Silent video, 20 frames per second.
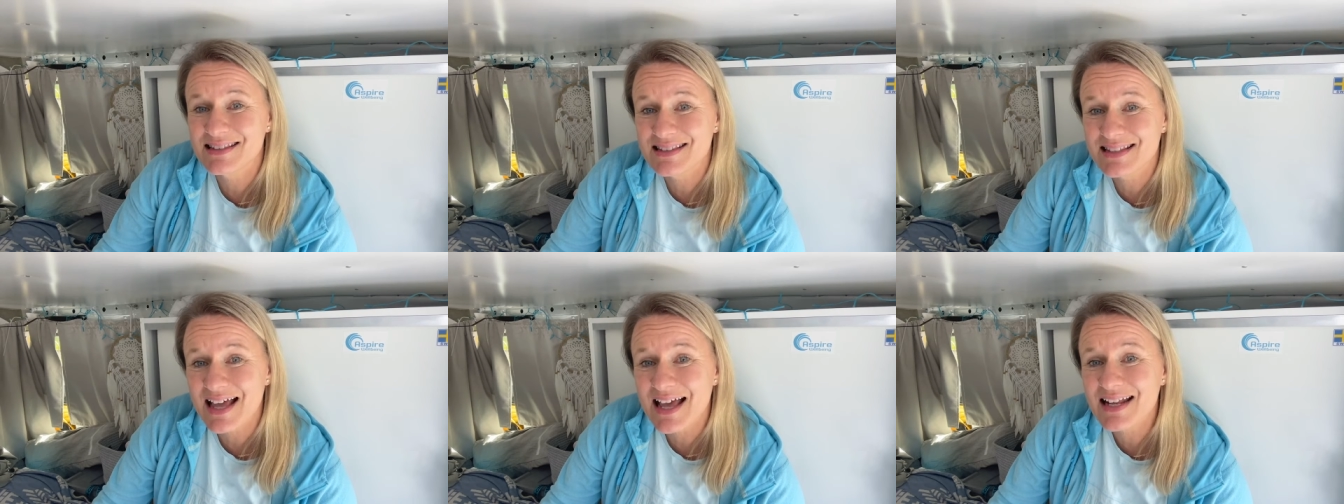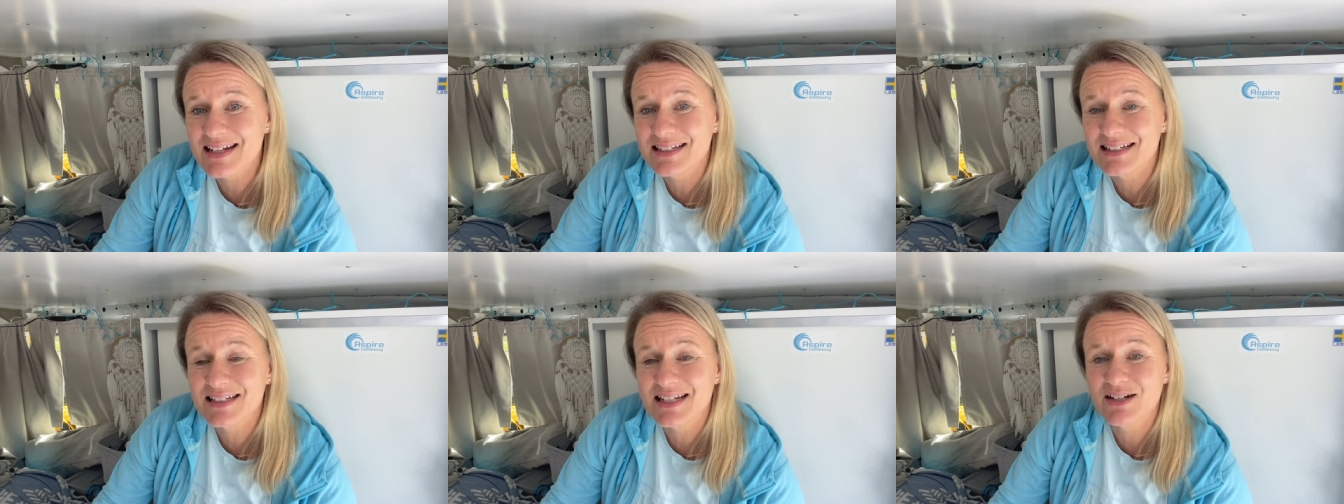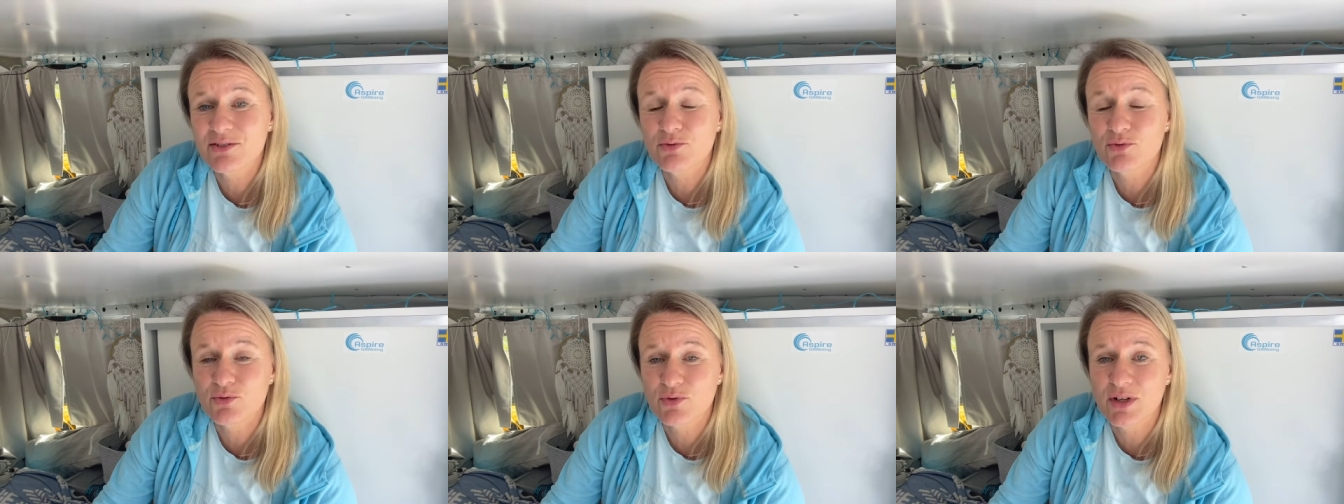that
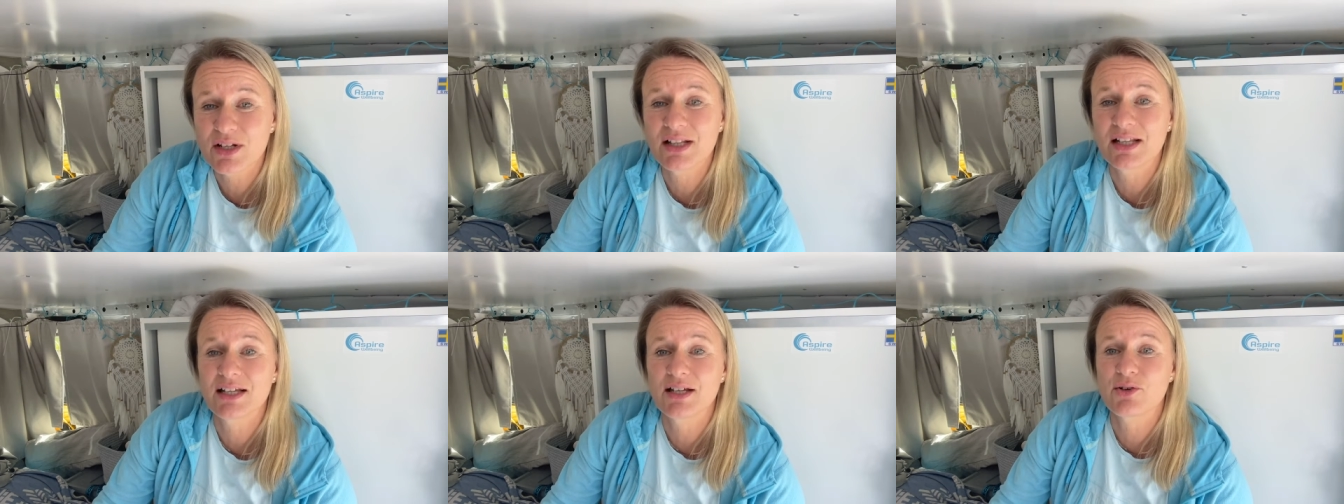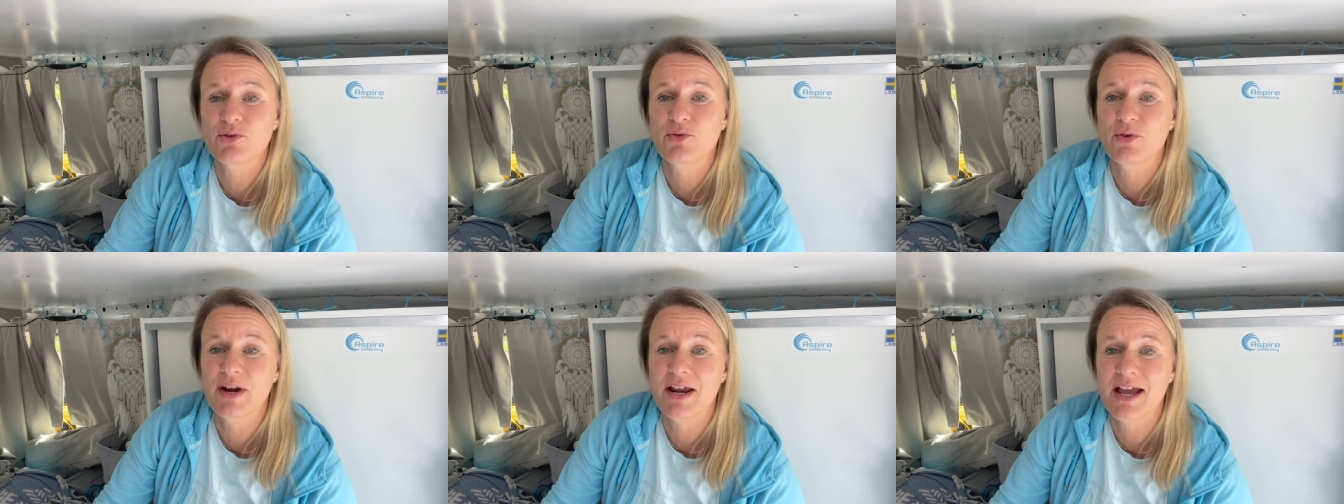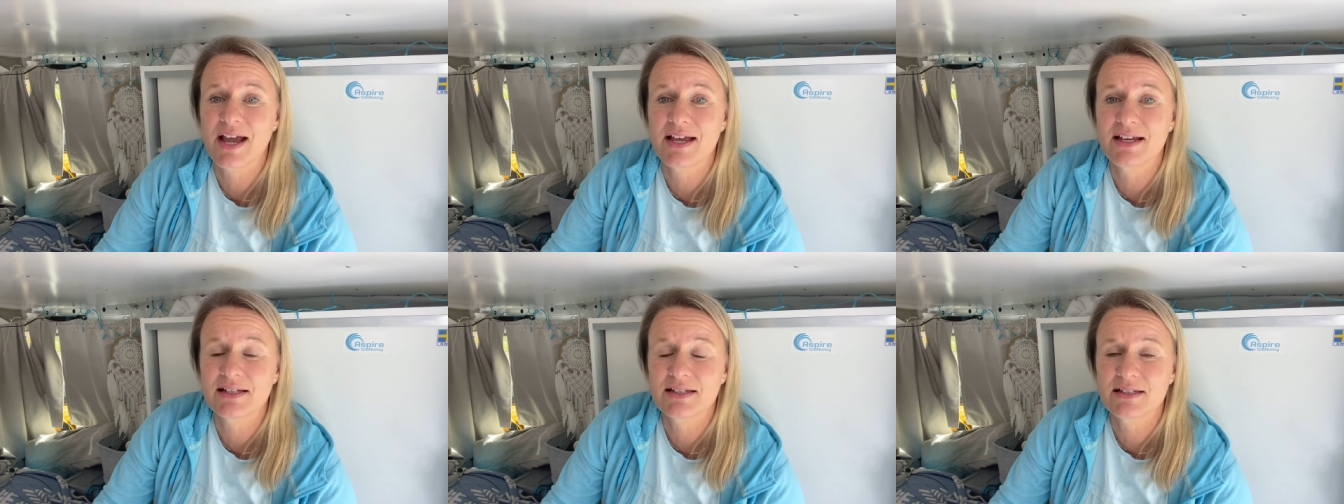can really
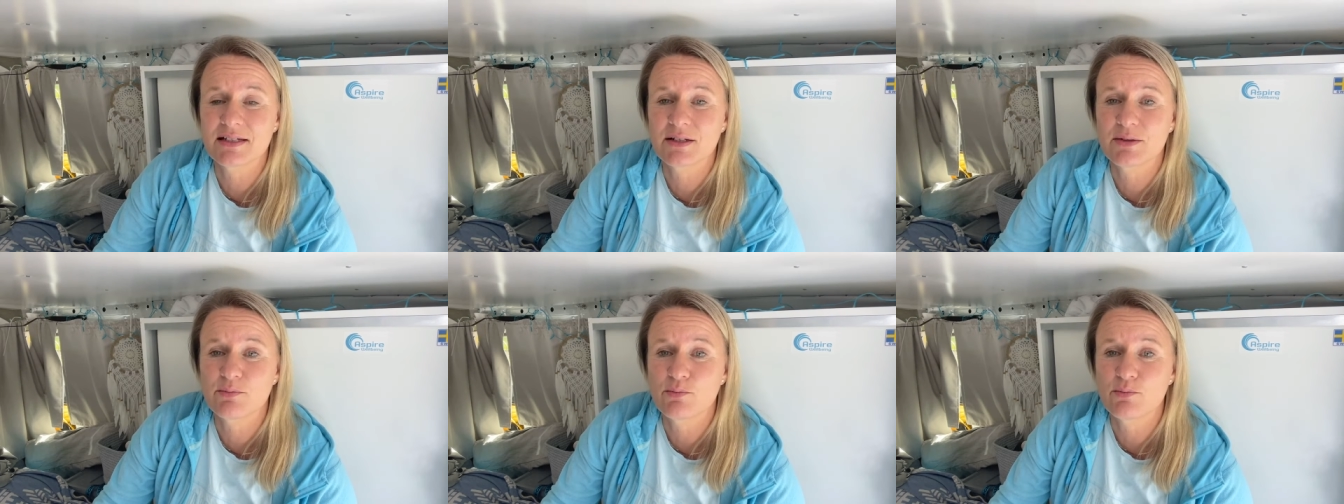create